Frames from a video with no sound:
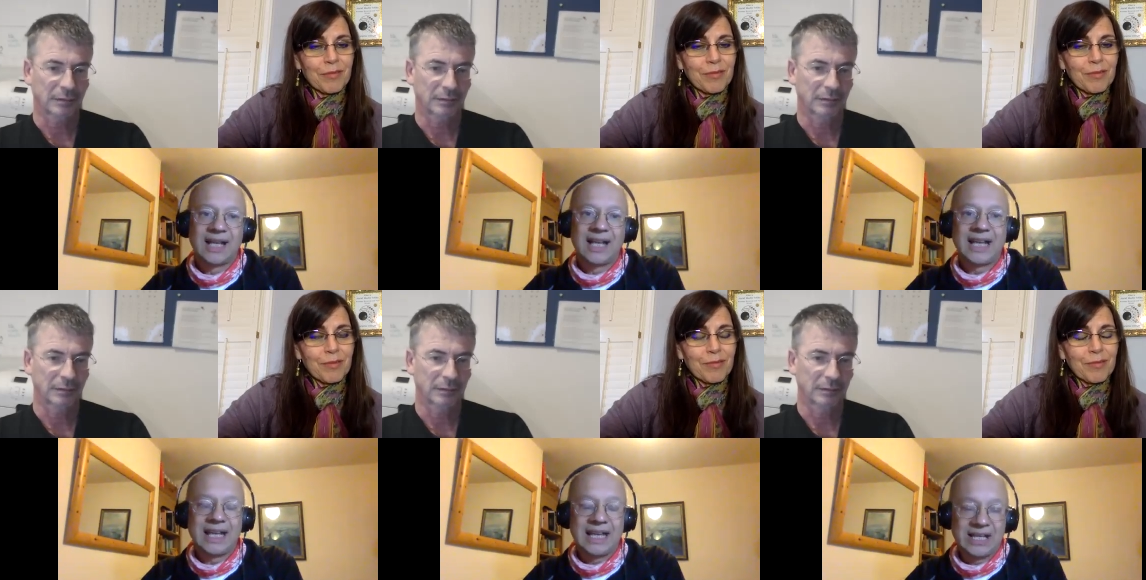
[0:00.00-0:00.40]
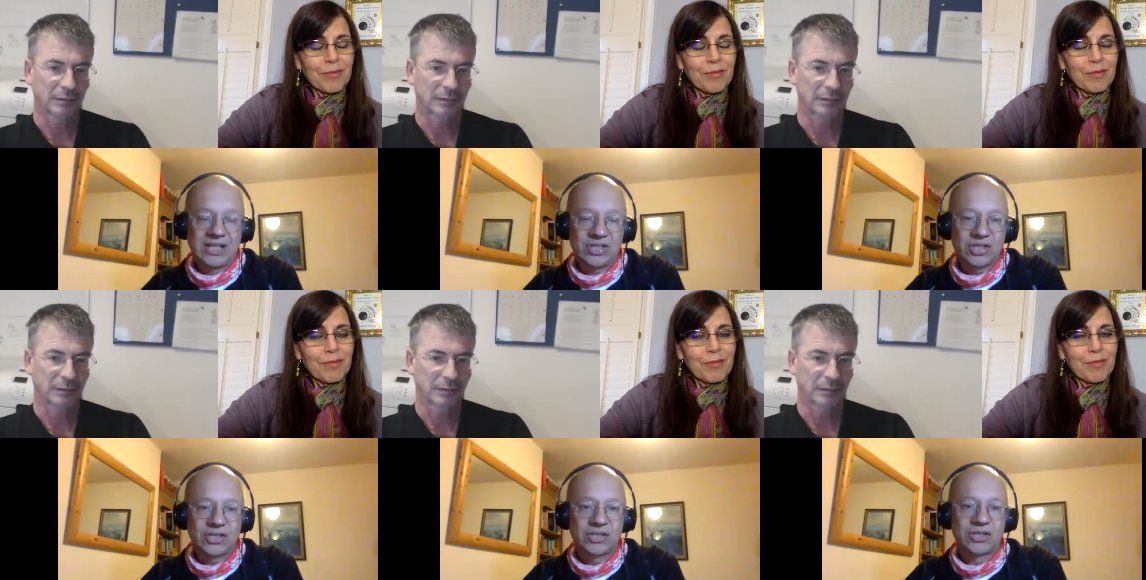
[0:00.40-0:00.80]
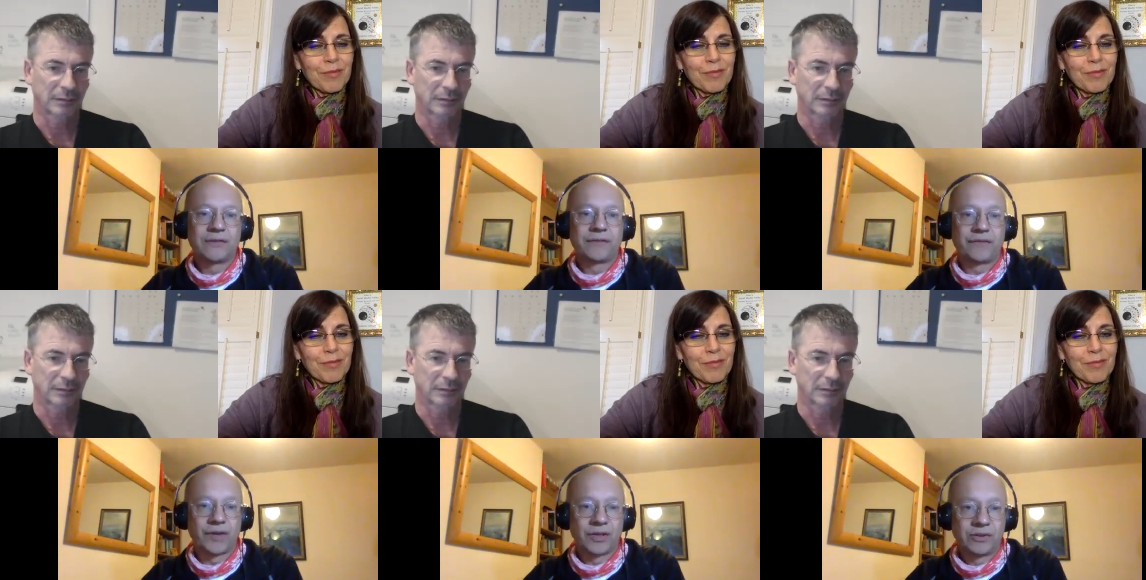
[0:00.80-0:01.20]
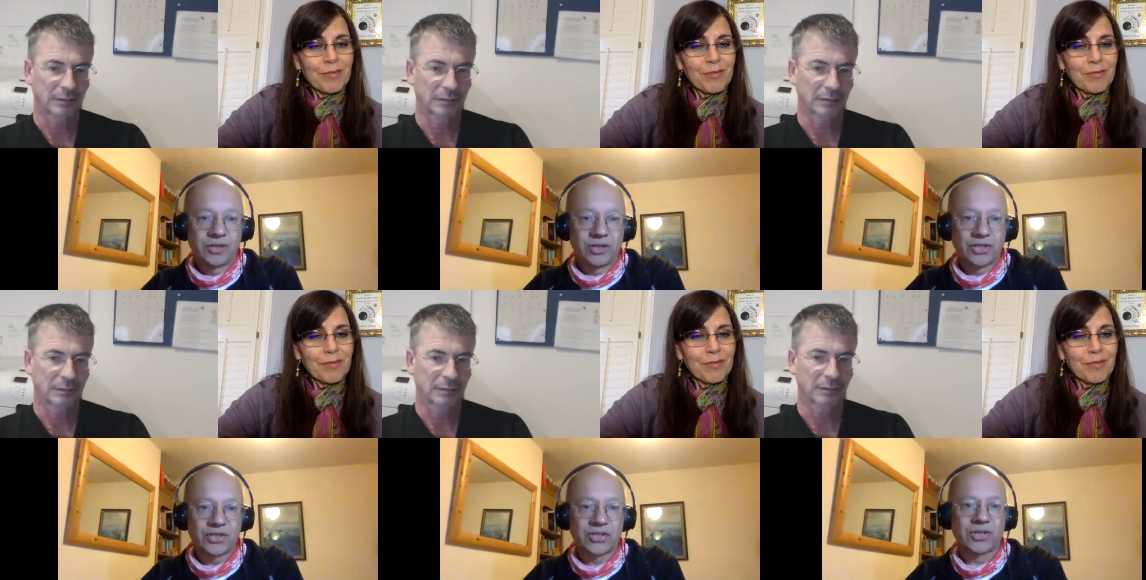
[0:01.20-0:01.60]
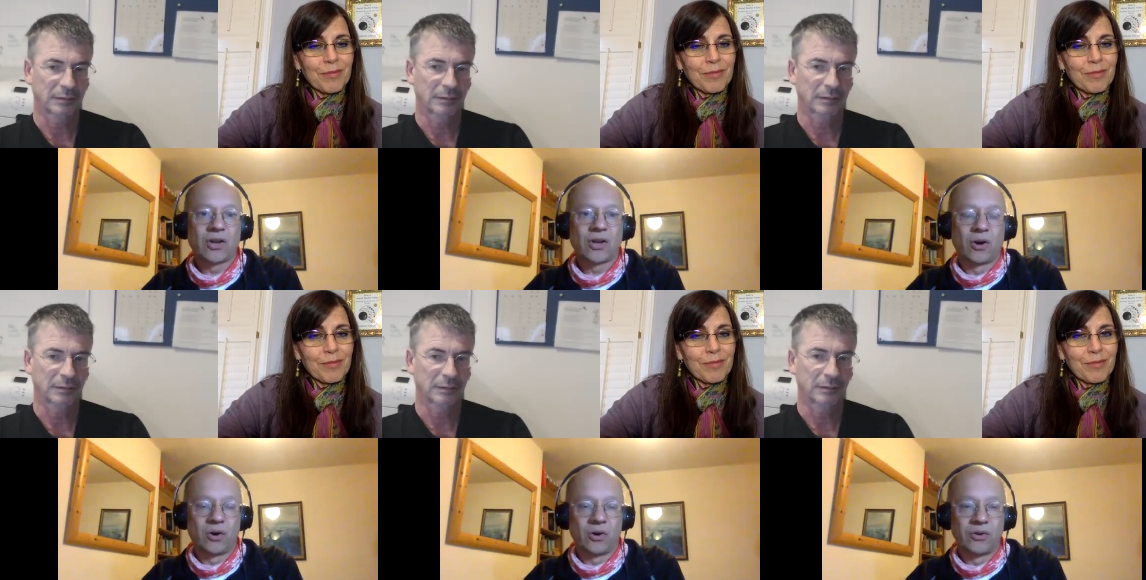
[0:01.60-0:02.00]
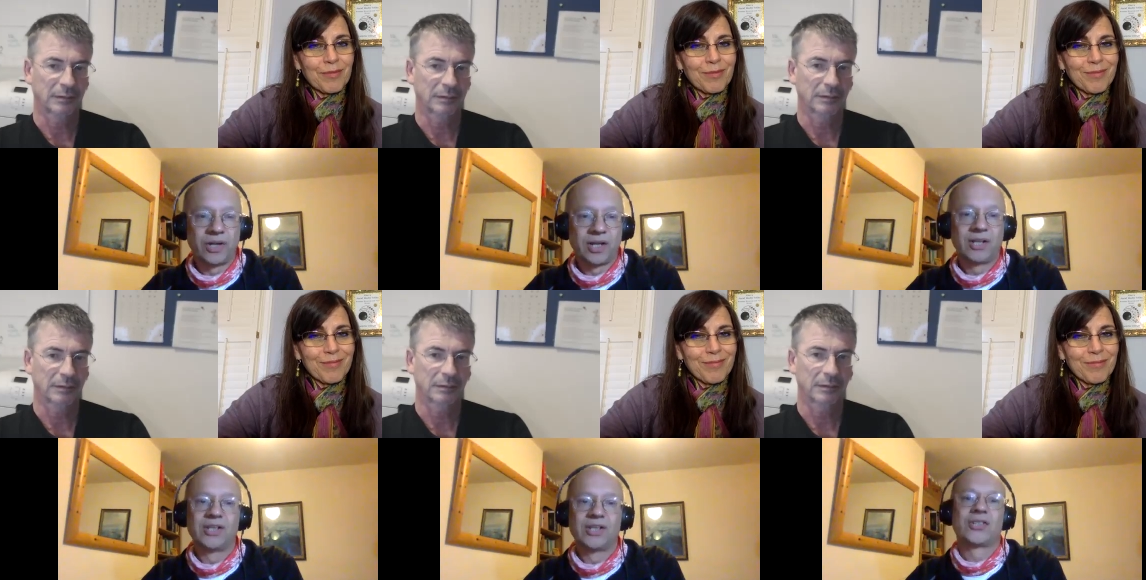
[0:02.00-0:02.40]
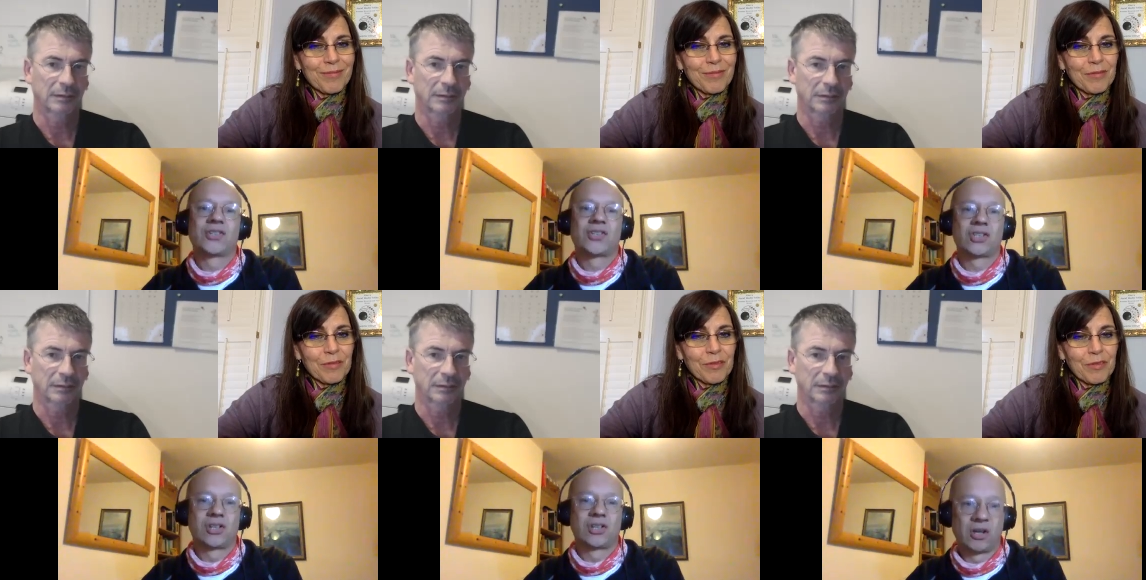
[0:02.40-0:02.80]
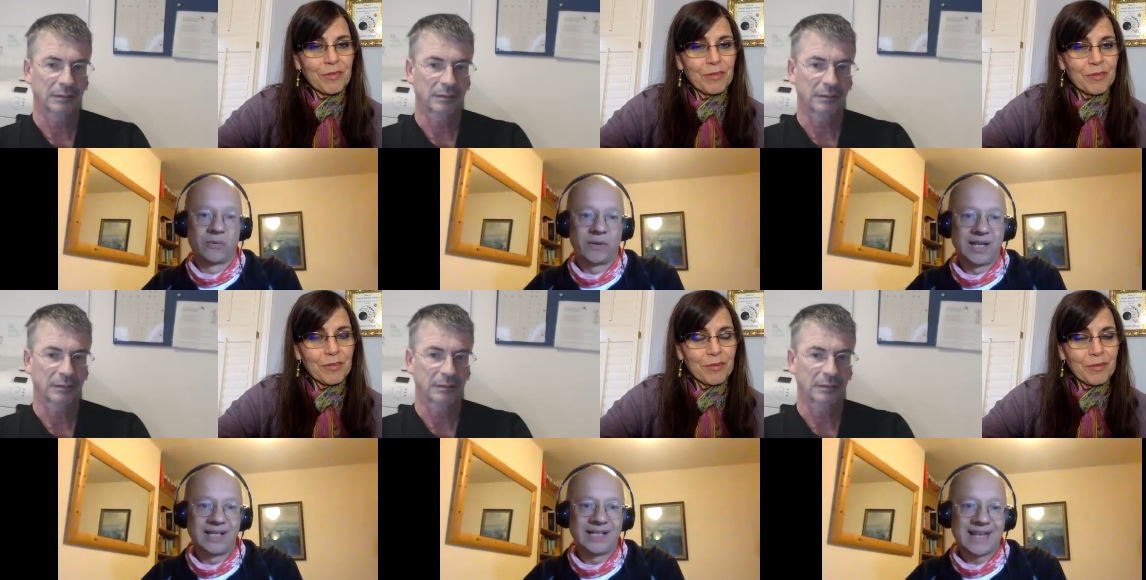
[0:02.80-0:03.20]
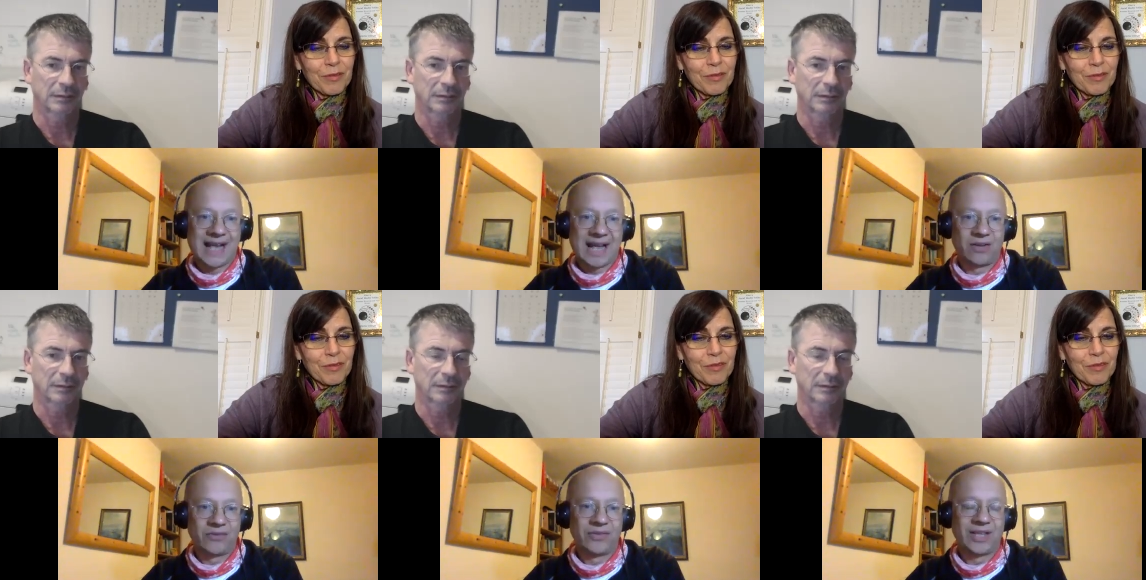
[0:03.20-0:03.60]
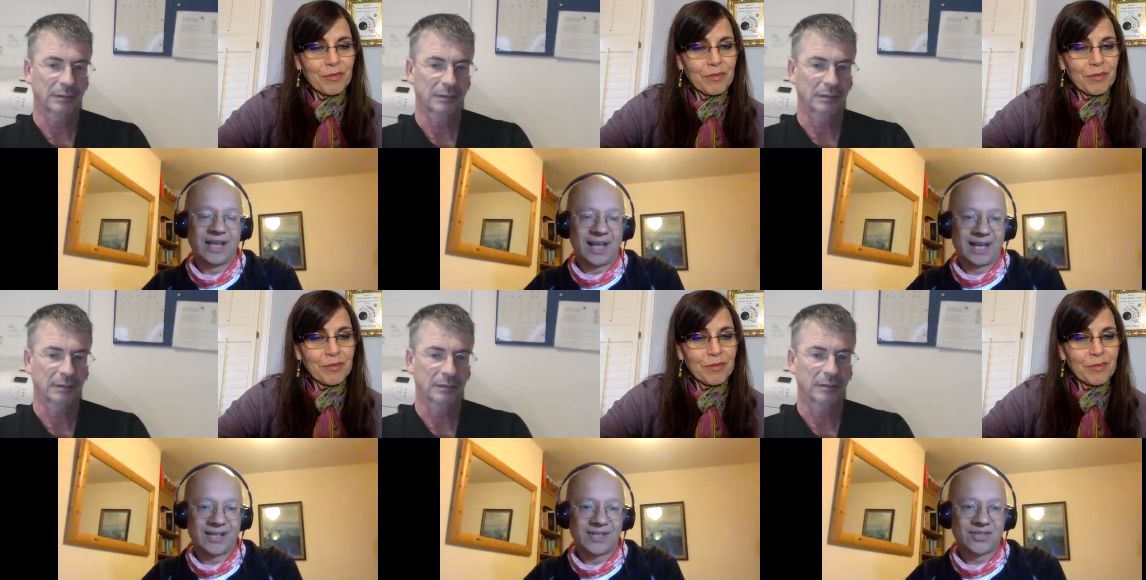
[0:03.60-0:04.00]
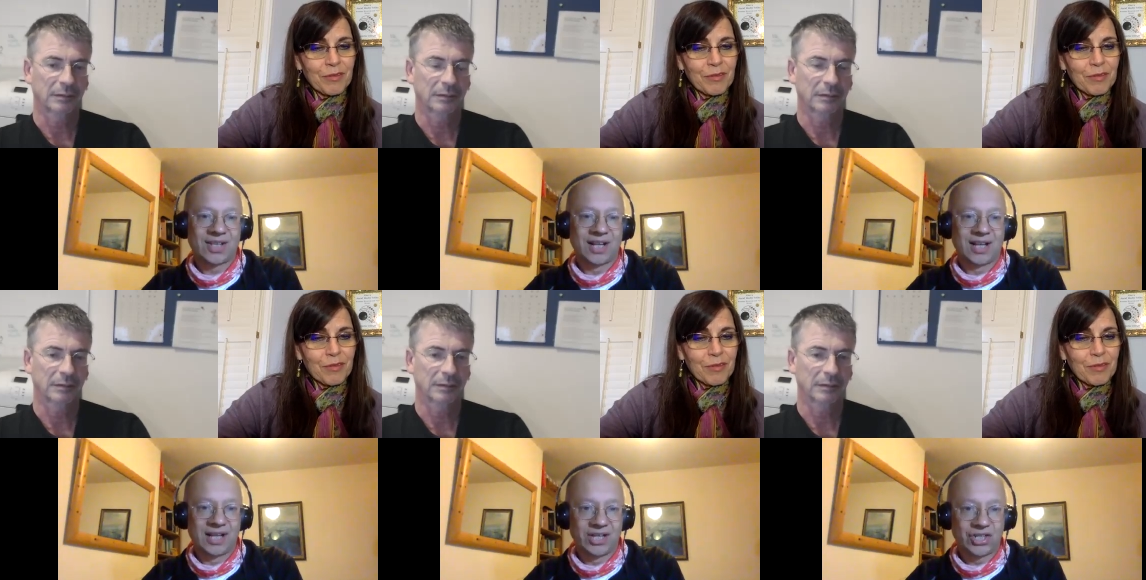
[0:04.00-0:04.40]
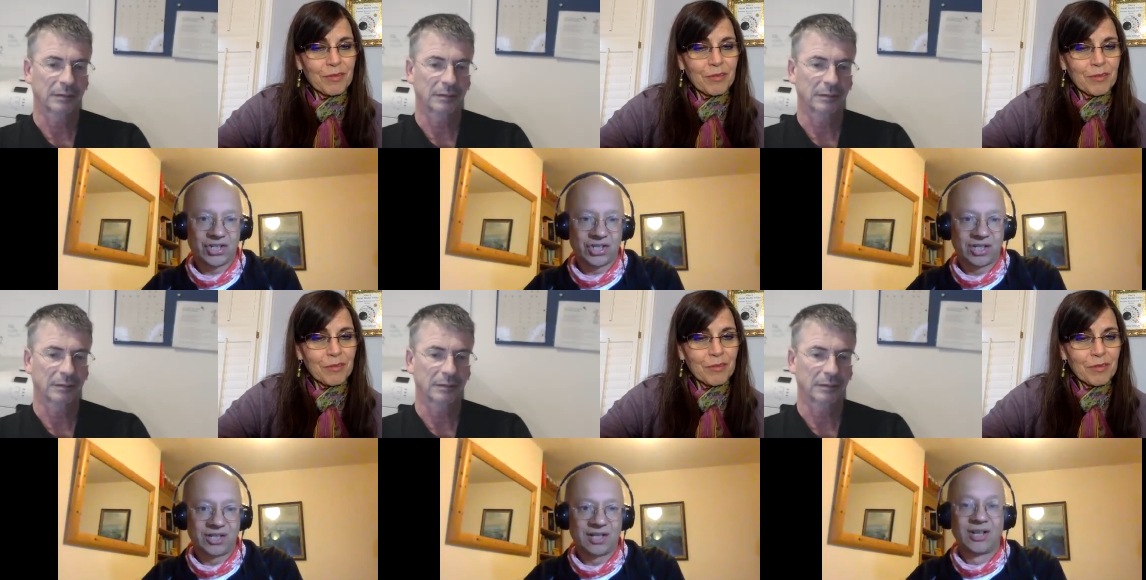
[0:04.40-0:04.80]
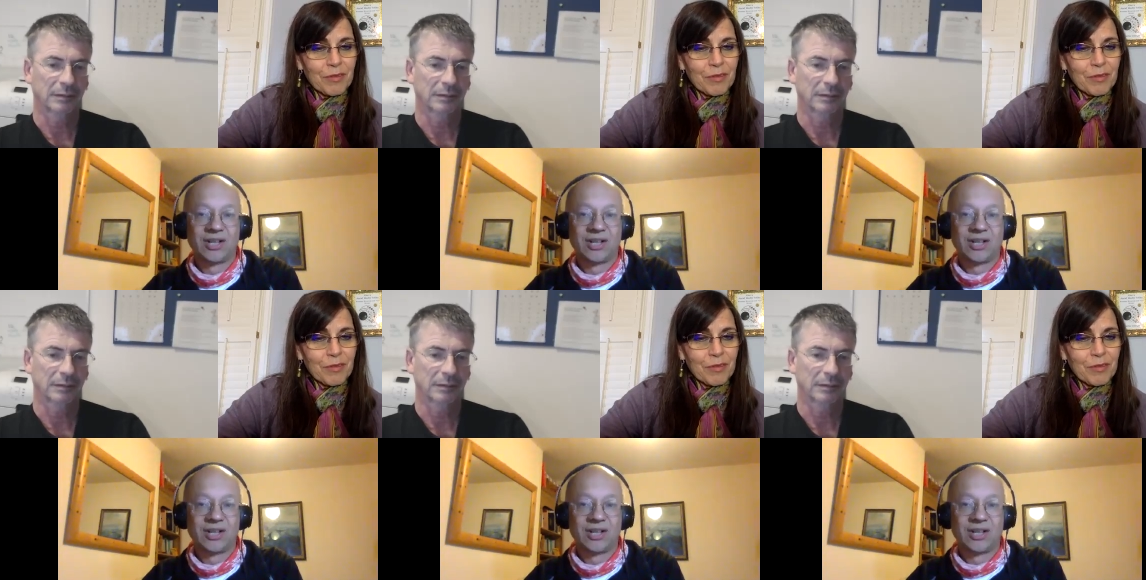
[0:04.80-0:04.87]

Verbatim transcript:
Speaker 1: is to focus on slowing down the exhalation